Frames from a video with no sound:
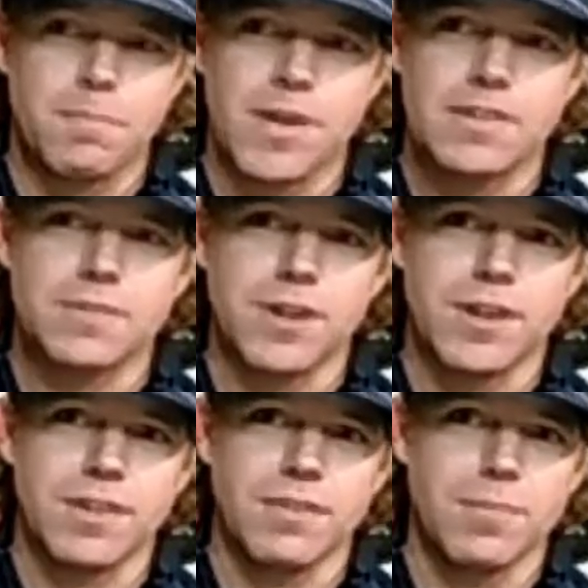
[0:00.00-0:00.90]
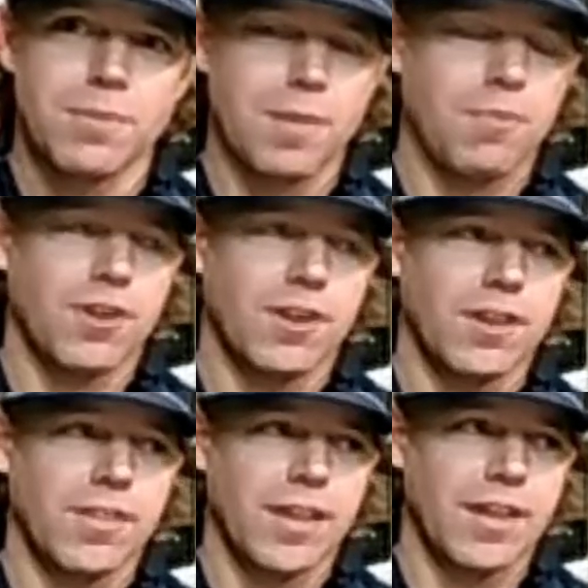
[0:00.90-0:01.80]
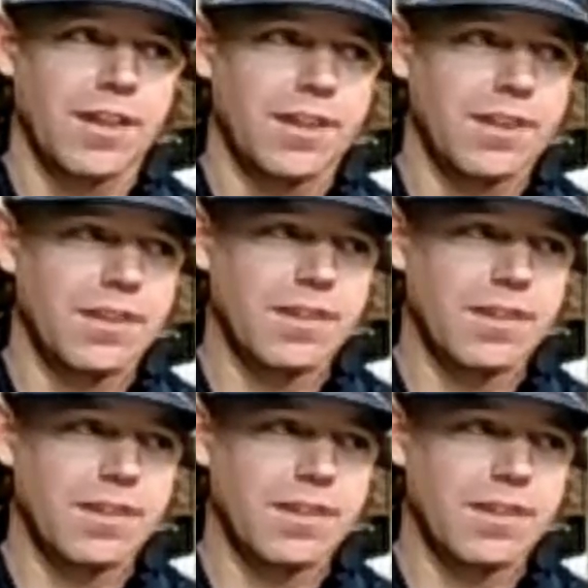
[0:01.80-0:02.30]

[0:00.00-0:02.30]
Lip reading: the best way to do it, but I'm working on that.